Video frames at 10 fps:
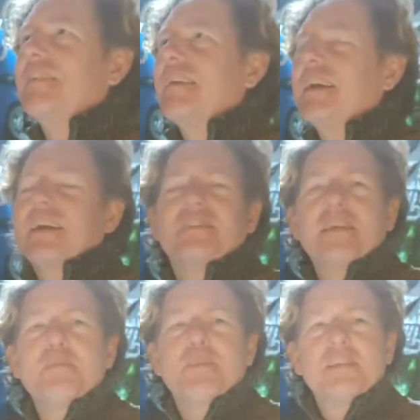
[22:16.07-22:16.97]
It's like a
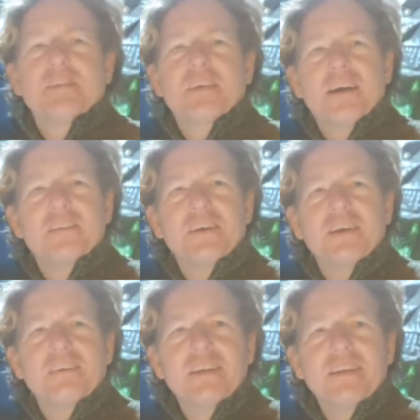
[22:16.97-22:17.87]
Simpsons
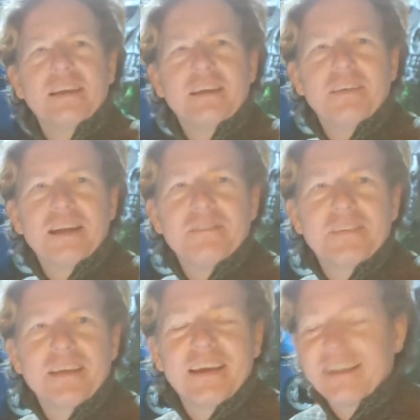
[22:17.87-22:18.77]
cartoon. You know what I'm
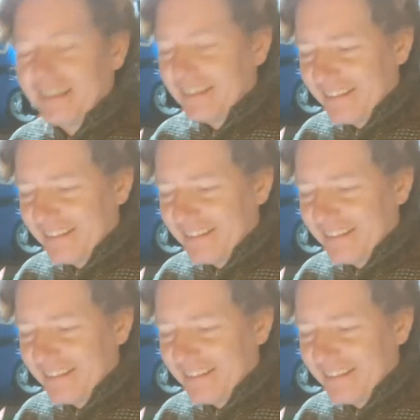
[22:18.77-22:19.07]
saying?